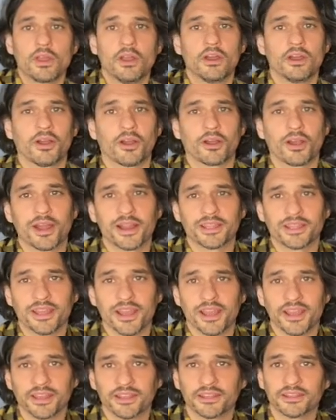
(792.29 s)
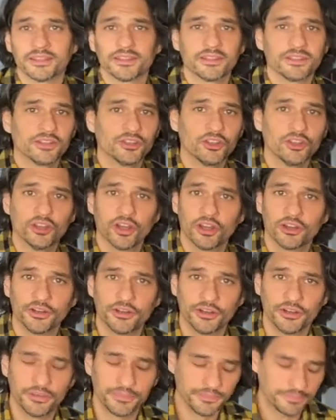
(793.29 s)
All right, gang.
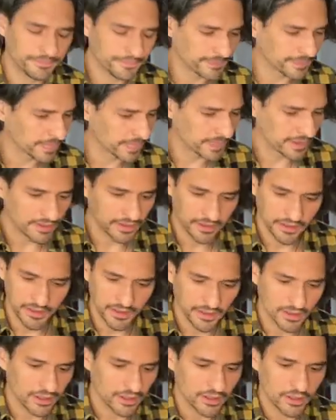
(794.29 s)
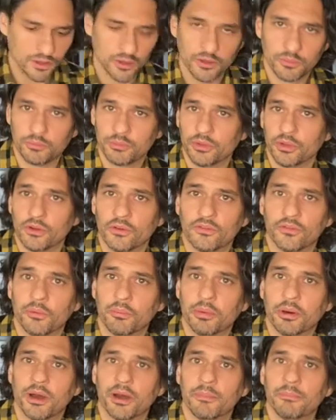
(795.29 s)
Gunner, beautiful
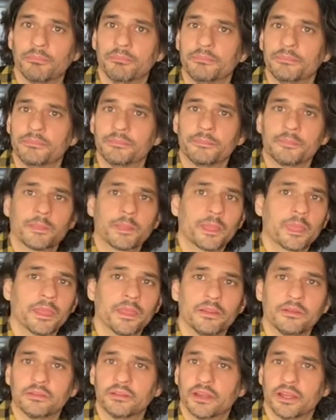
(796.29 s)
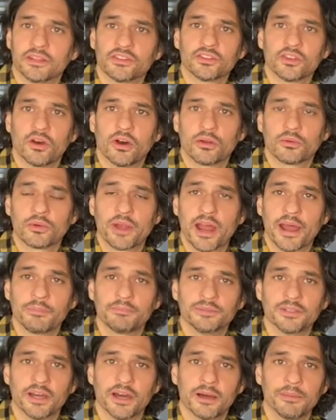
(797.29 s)
pup. That's all
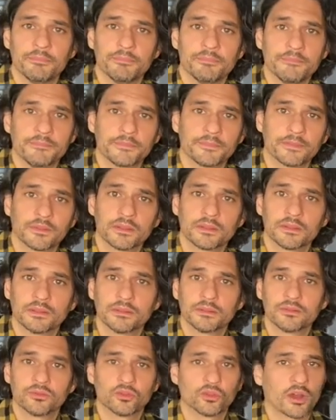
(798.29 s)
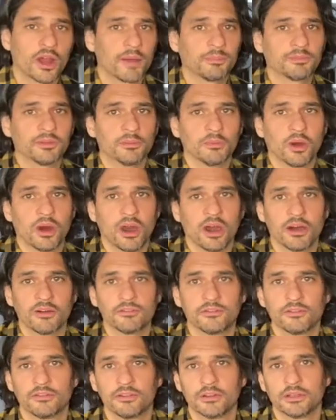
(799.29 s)
wrapped up. Dropped him off.